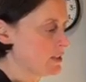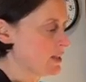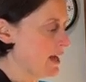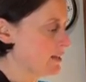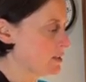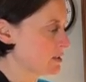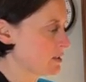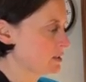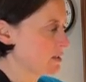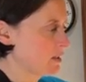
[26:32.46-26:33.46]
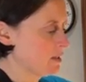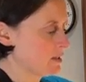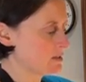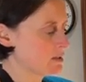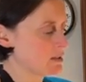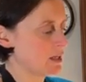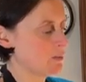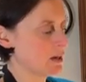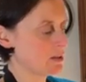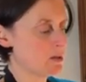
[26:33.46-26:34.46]
have a test and
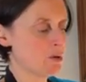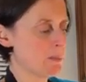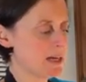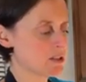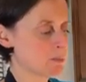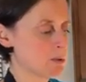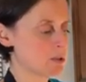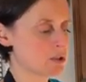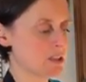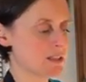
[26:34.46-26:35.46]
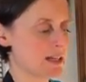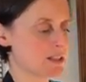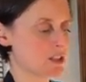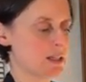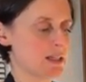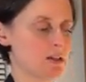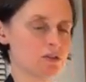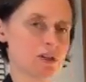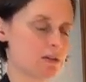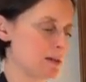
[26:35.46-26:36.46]
see whether your pasta portion is actually
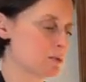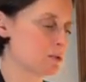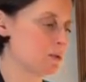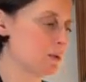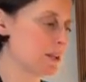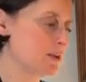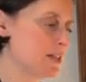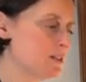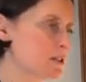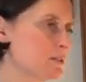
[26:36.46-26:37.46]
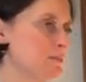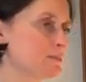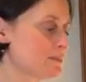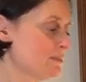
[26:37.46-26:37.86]
100 grams or whether it's